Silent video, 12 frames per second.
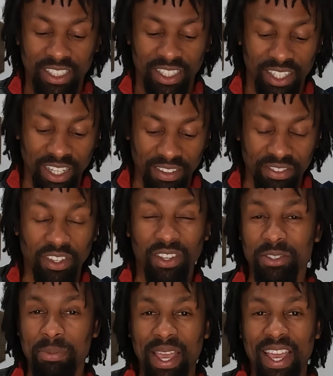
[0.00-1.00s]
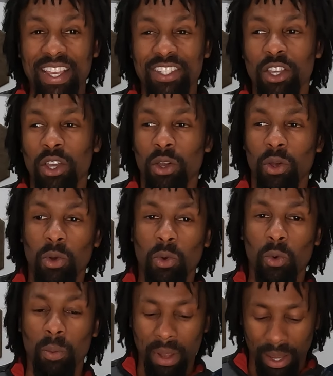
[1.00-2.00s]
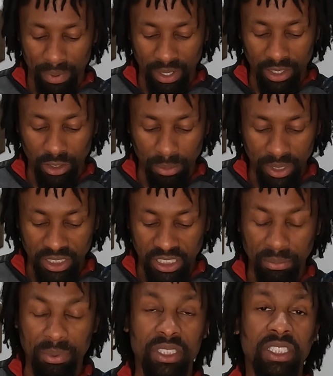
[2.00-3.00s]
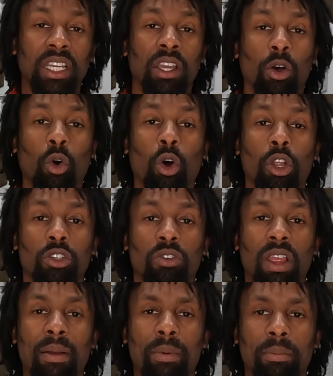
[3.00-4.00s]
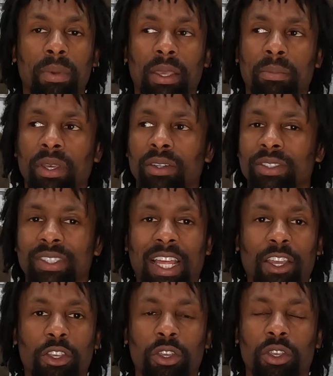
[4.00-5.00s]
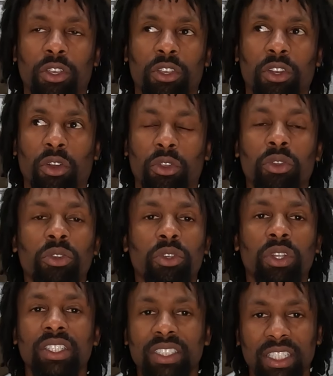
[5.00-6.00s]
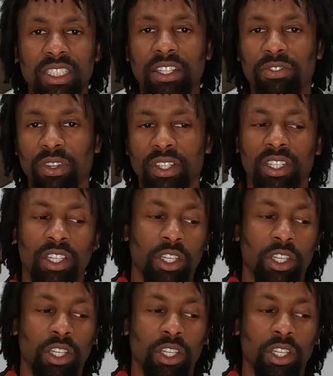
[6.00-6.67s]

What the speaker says: hunt after those bass who may be a little bit sheepish on grabbing big meals. Now you listen to different